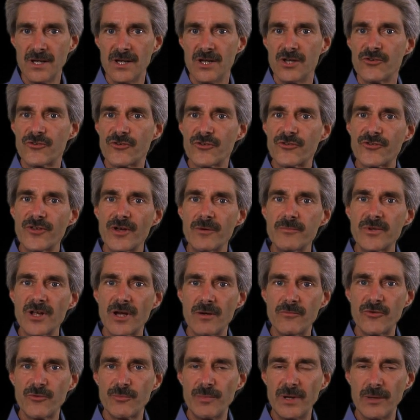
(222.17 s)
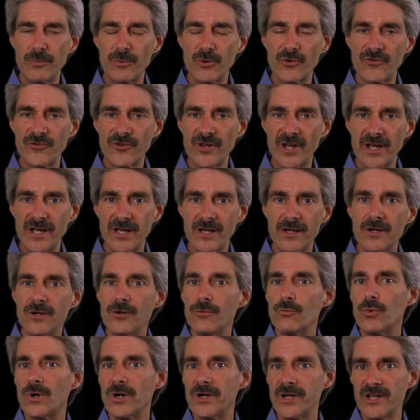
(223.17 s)
So sometimes people say,
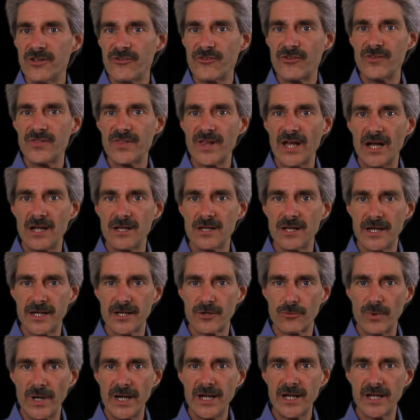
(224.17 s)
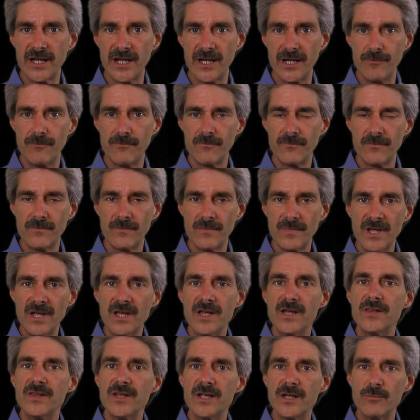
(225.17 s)
well, isn't that like Reiki?
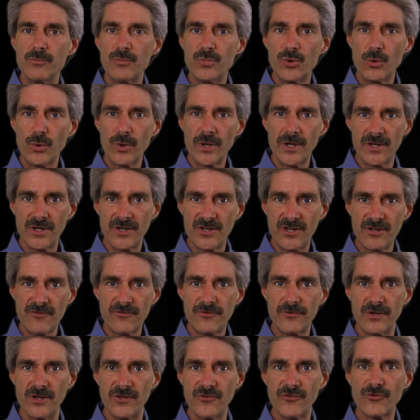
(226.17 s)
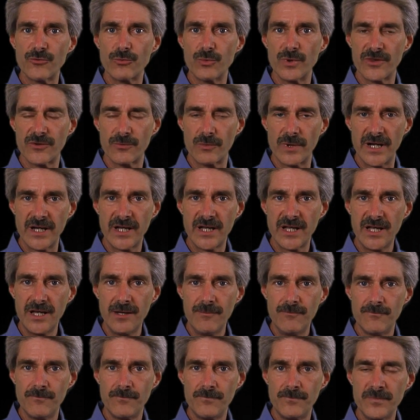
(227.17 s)
The important difference with Reiki
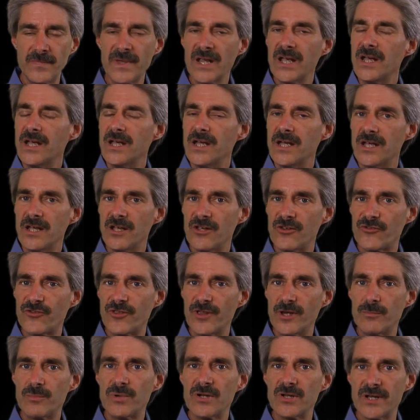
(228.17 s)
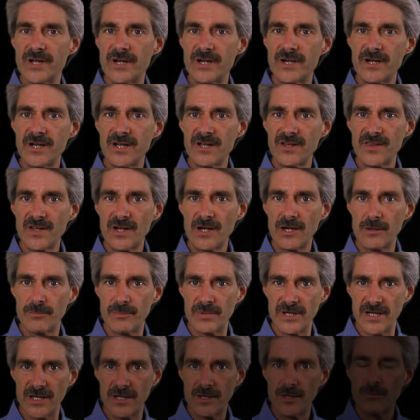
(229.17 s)
is that polarity
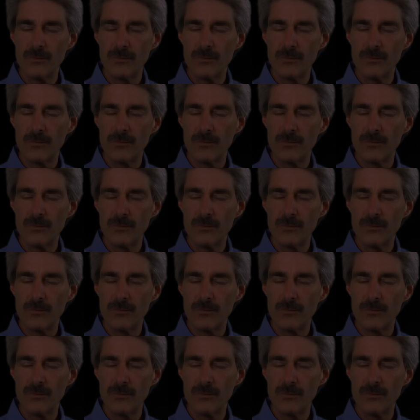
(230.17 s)
therapy